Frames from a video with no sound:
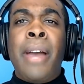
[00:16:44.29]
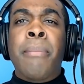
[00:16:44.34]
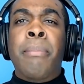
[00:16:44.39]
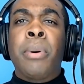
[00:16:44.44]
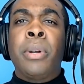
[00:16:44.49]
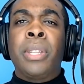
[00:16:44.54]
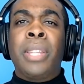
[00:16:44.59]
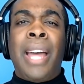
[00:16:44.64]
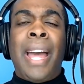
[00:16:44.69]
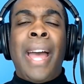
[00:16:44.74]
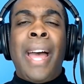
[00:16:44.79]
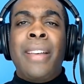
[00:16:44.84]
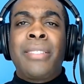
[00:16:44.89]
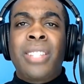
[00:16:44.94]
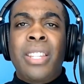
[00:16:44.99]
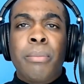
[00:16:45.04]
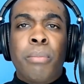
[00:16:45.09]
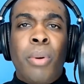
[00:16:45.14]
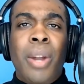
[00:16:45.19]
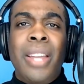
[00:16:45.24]
put the
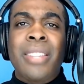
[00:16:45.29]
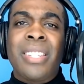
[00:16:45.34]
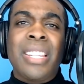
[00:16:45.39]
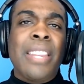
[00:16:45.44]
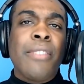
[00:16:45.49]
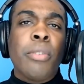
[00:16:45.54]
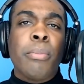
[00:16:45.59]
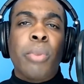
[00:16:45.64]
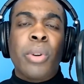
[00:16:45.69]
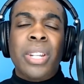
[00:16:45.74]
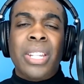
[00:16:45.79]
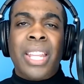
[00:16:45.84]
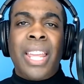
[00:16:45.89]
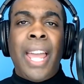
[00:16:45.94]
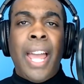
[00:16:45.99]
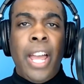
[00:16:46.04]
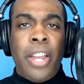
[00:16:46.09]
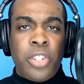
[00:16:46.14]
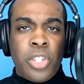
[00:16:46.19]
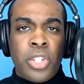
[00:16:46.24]
asking price and even bring
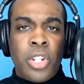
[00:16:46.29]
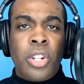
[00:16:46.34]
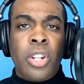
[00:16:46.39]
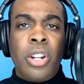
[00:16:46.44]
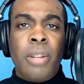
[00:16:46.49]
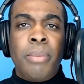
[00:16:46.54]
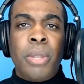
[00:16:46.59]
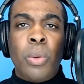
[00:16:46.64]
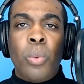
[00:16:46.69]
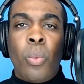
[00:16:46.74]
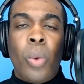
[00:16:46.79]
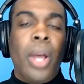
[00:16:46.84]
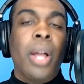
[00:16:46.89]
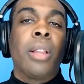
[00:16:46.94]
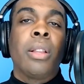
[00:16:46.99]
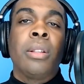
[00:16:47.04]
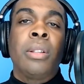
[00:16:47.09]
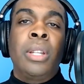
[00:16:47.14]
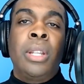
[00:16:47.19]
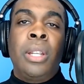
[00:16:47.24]
cash, they're going to be
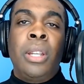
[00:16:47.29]
well.